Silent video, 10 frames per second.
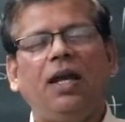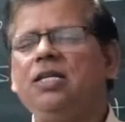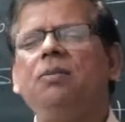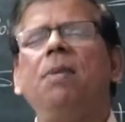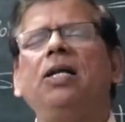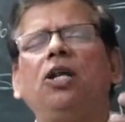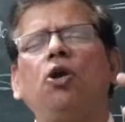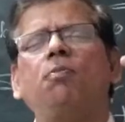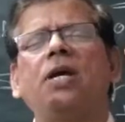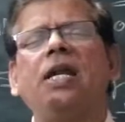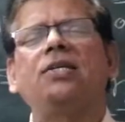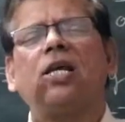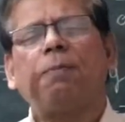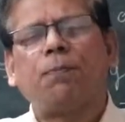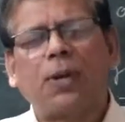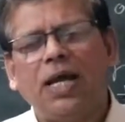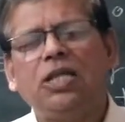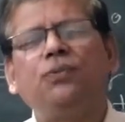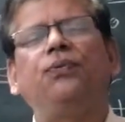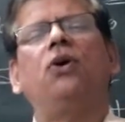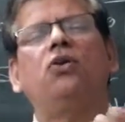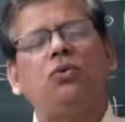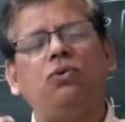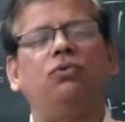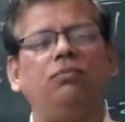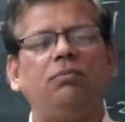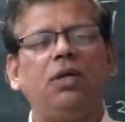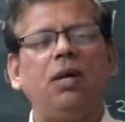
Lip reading: It's a matter of great surprise for you,